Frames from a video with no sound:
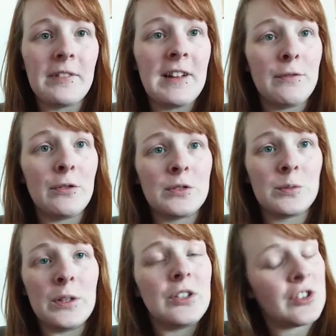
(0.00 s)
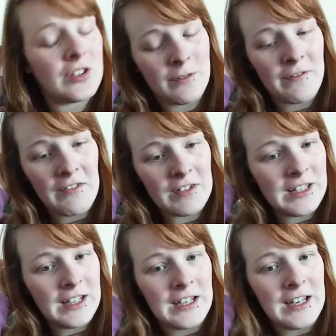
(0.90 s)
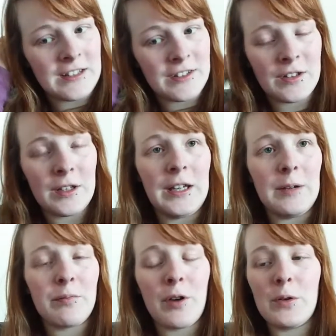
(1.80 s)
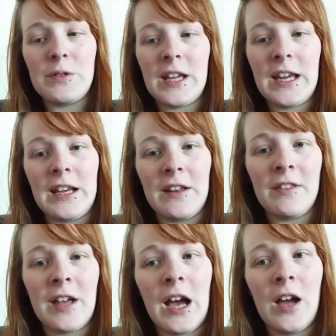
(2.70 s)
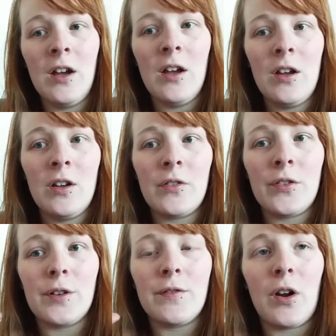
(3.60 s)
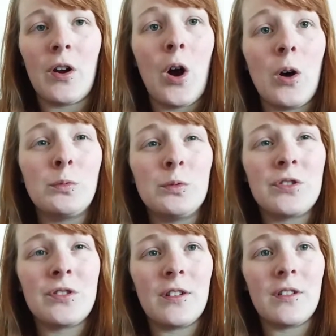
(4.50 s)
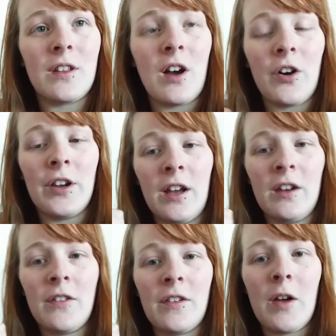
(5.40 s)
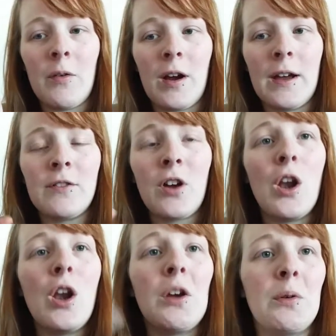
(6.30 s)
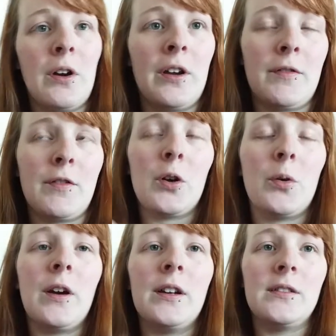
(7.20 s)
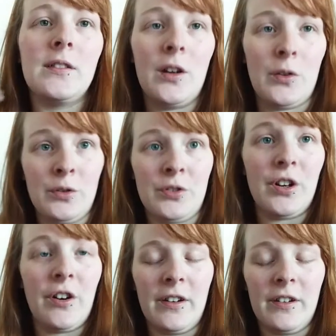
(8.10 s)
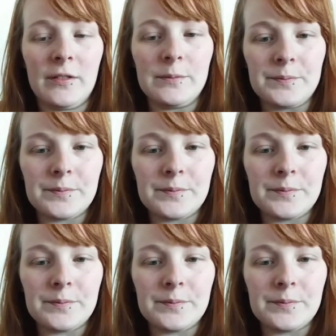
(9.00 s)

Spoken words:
levels, which the ferritin is the protein that sort of like holds the iron. So I haven't got low iron, I've got quite good iron